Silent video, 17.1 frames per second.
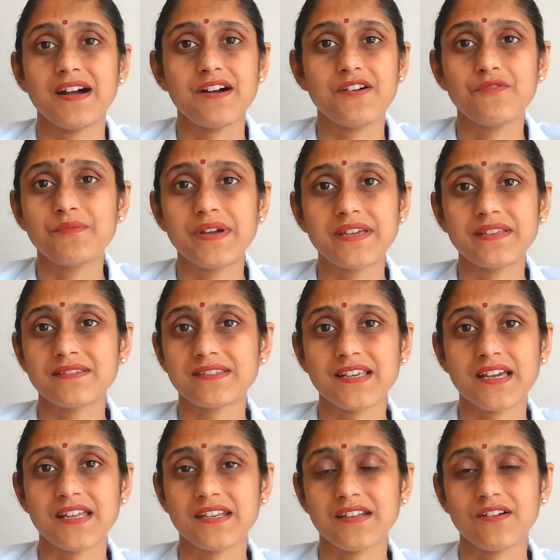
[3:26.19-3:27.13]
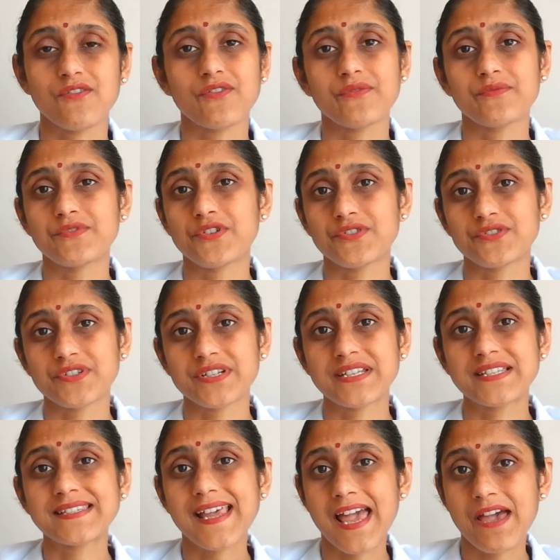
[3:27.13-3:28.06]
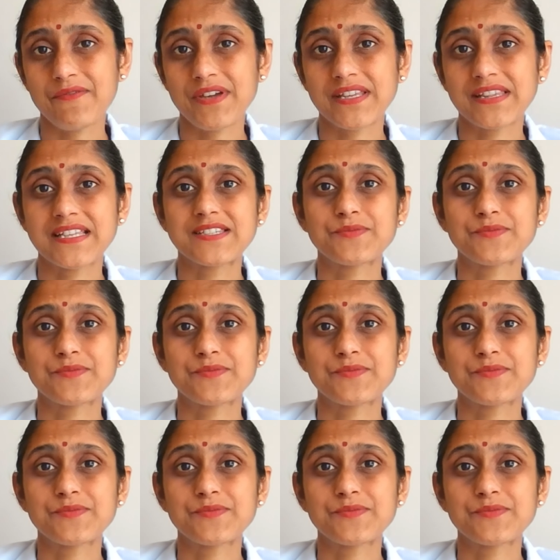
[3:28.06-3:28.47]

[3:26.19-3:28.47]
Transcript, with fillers: how my son or daughter is having